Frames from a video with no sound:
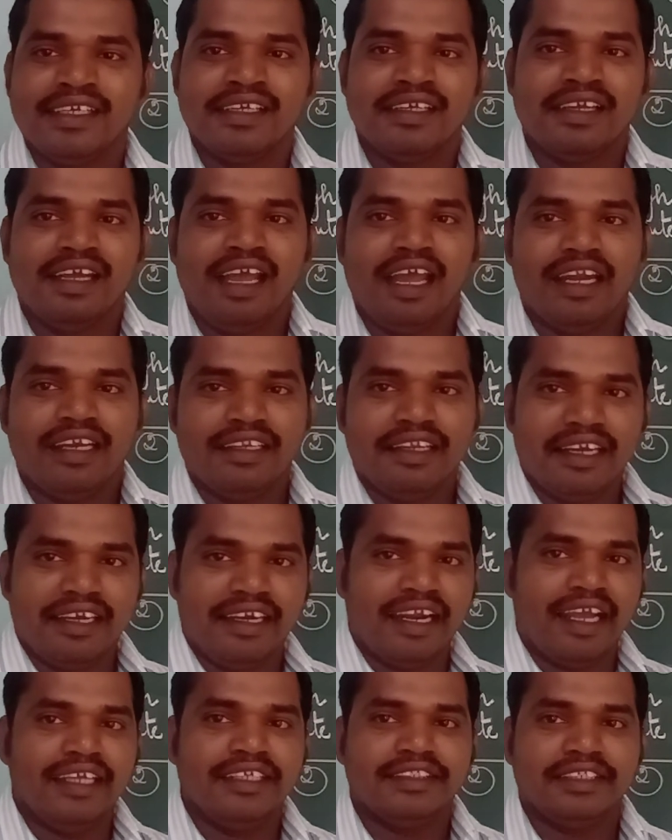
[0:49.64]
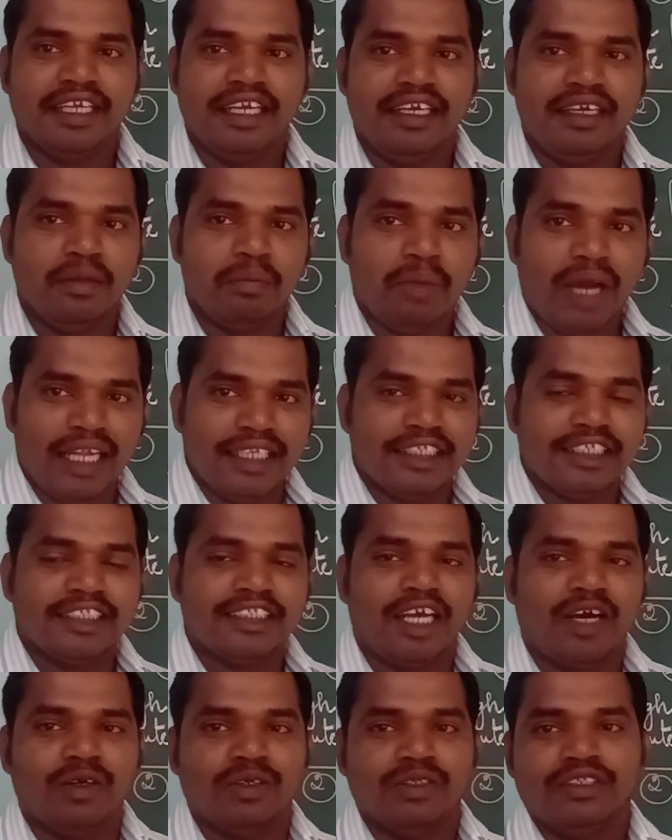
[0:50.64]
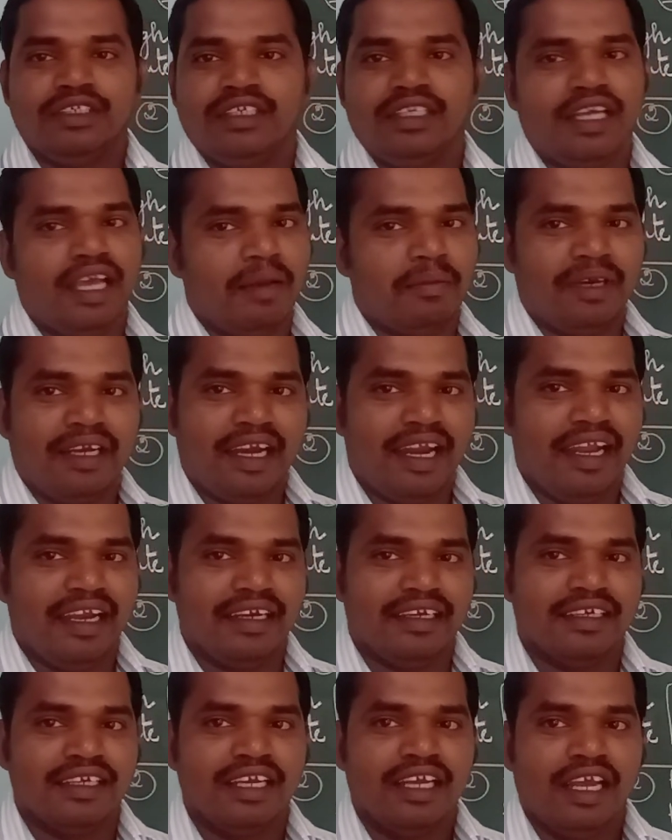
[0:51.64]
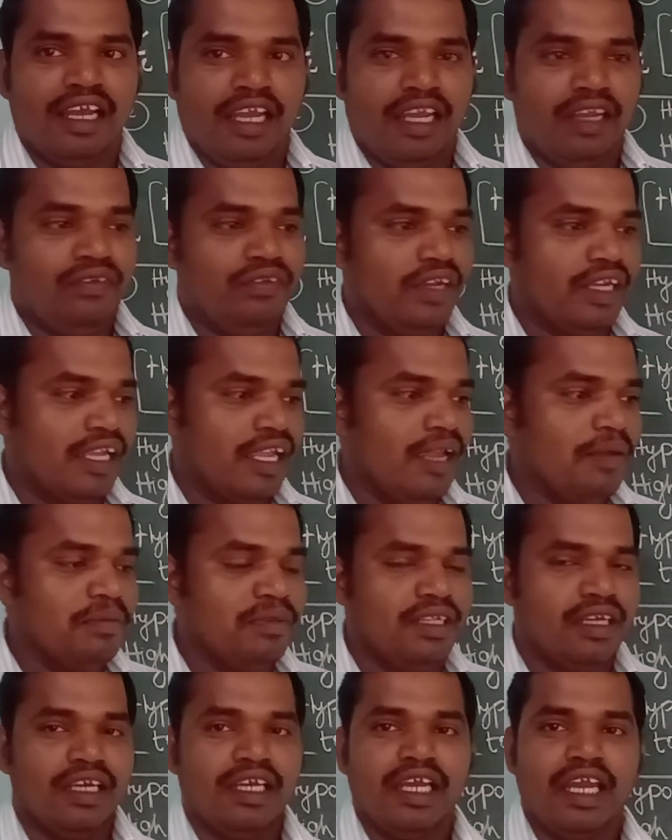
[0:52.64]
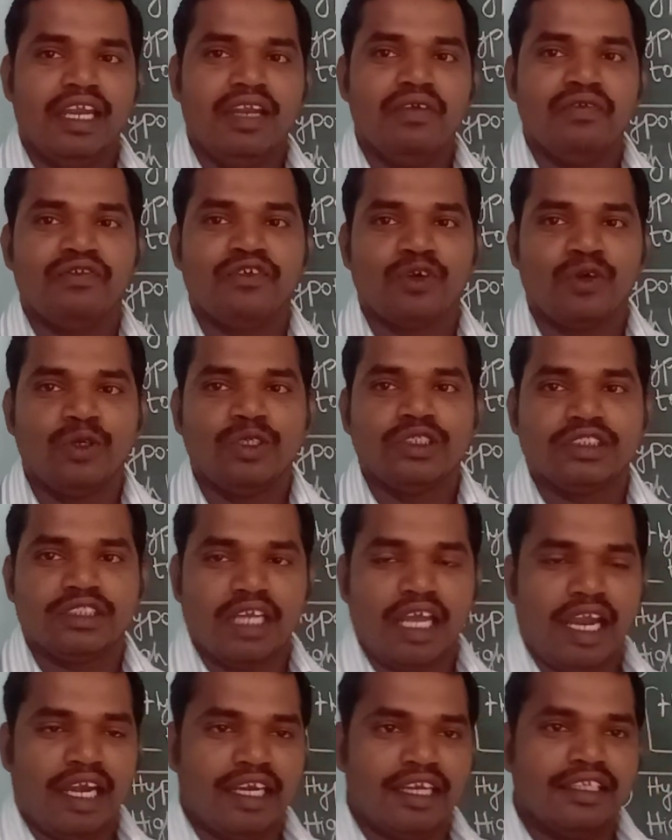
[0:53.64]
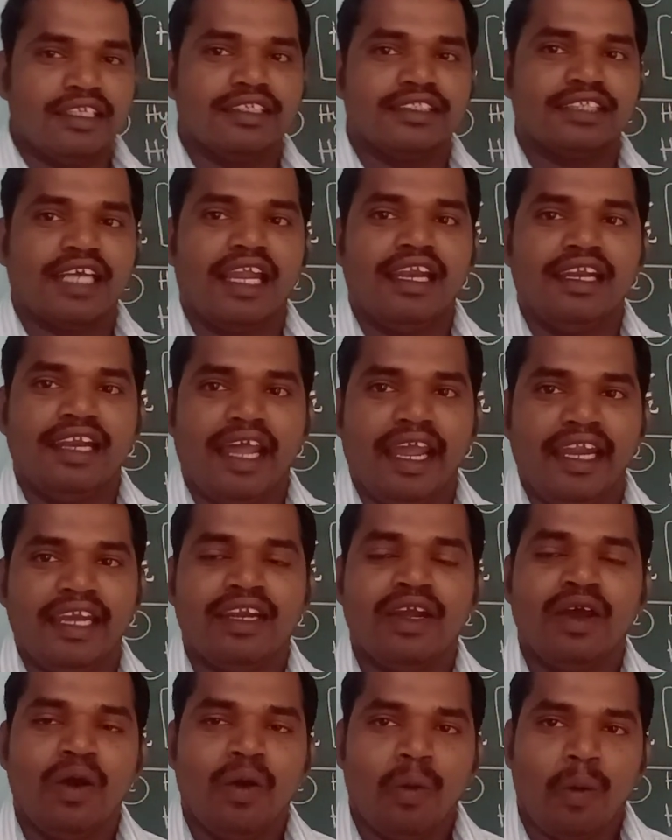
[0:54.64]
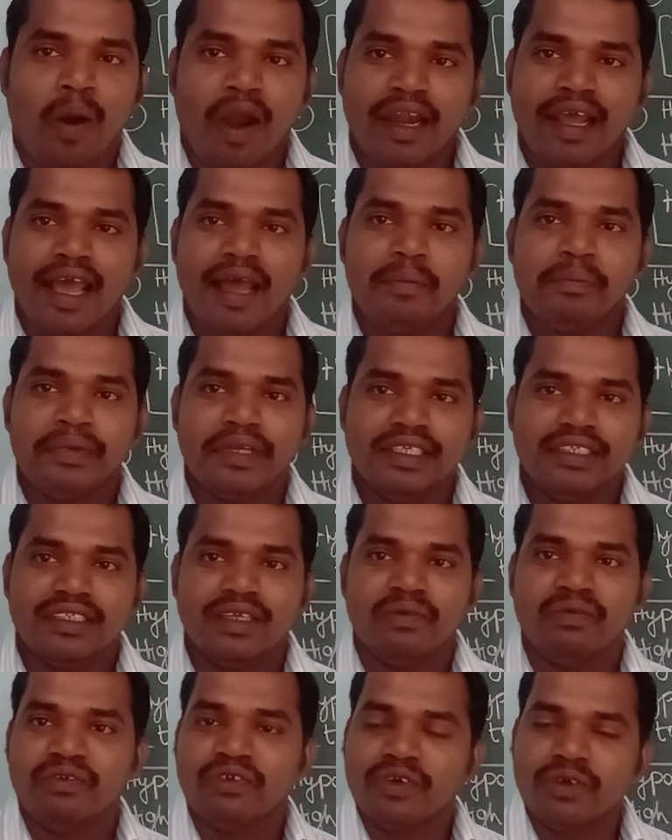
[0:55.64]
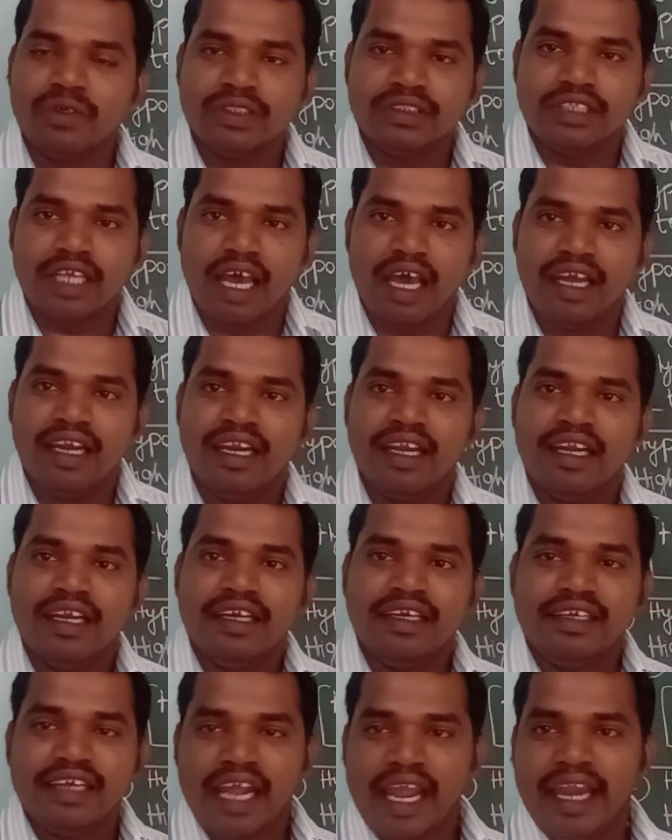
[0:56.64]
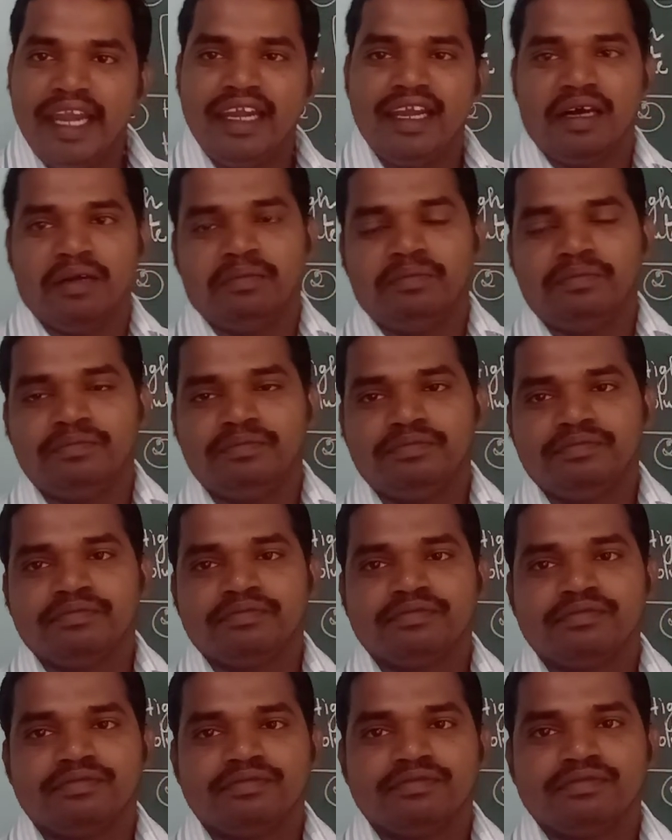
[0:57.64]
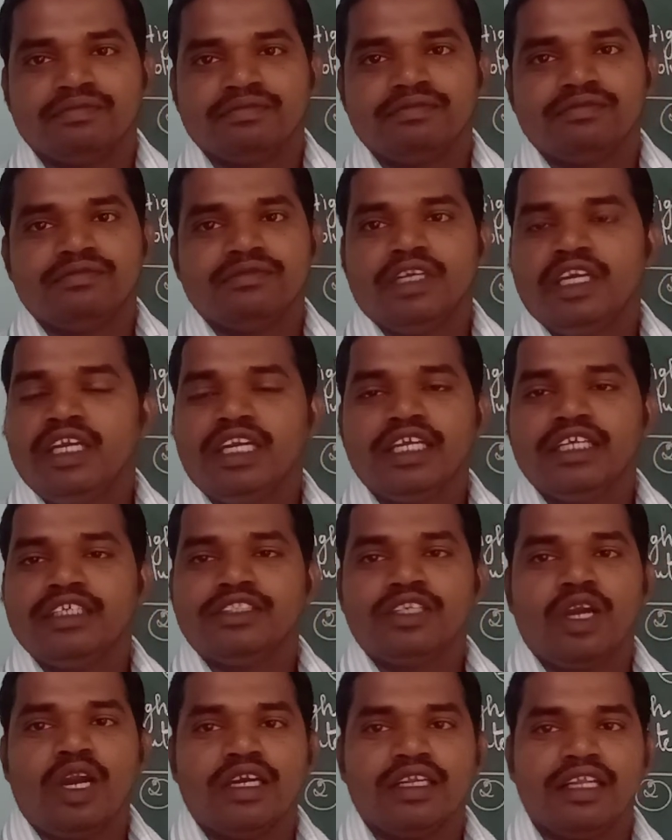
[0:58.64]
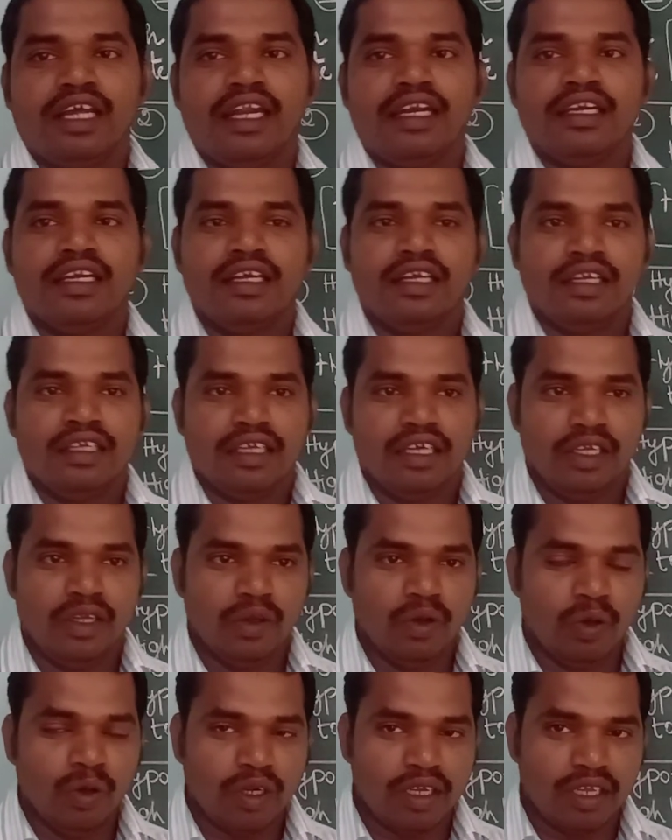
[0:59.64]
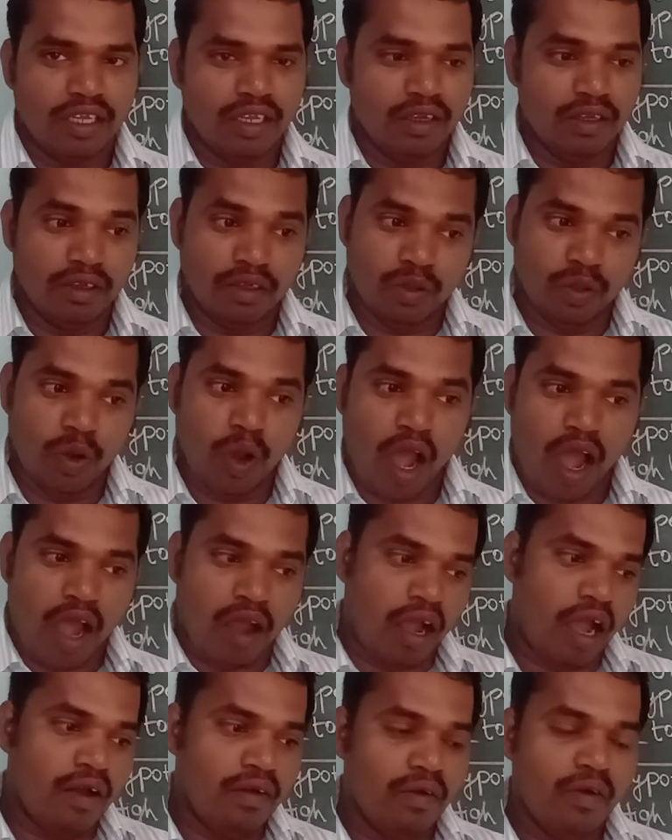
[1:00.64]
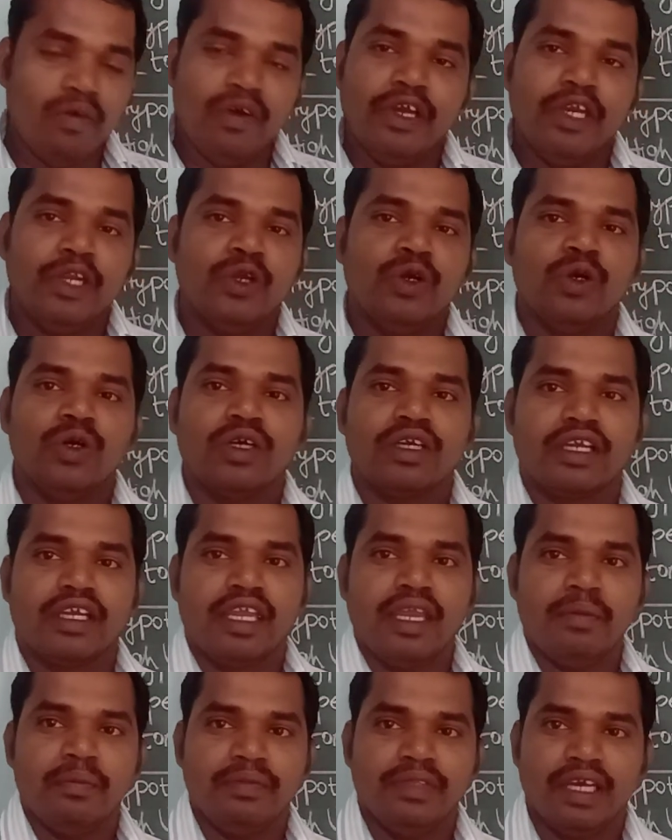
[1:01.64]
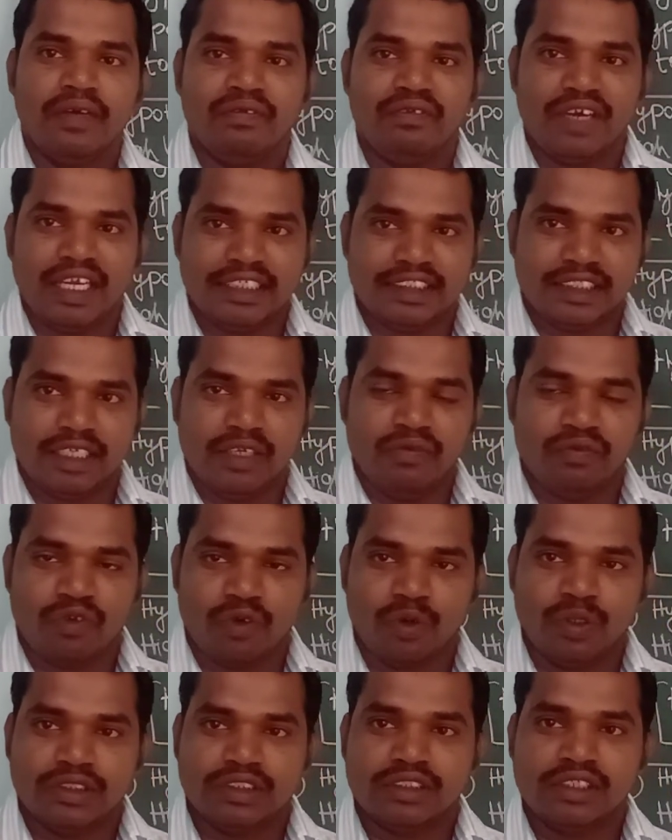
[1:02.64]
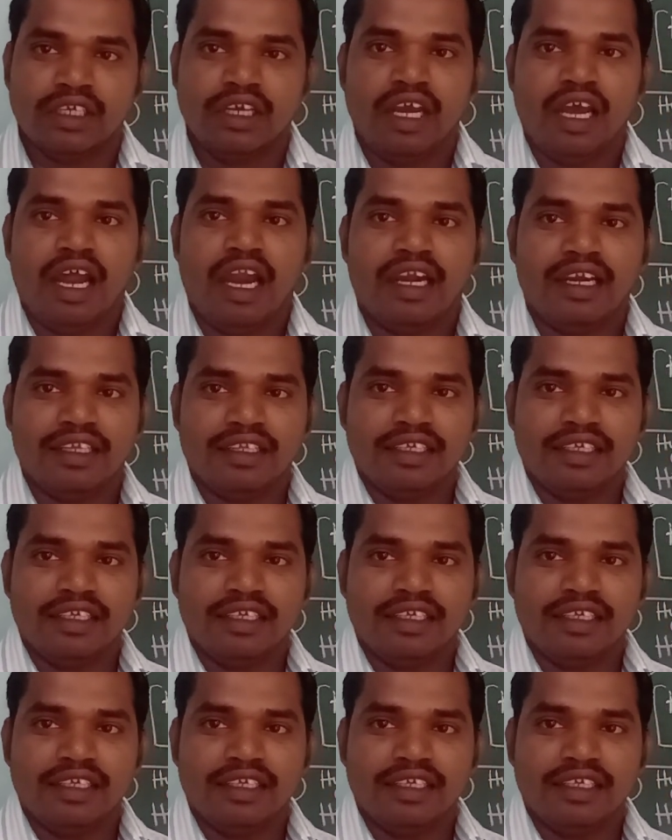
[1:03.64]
And the dry seed bulges out. Am I right? If you keep any fruits under the sunlight, what happens? The fruits are dried up. It is not that however you keep the fleshy fruits under the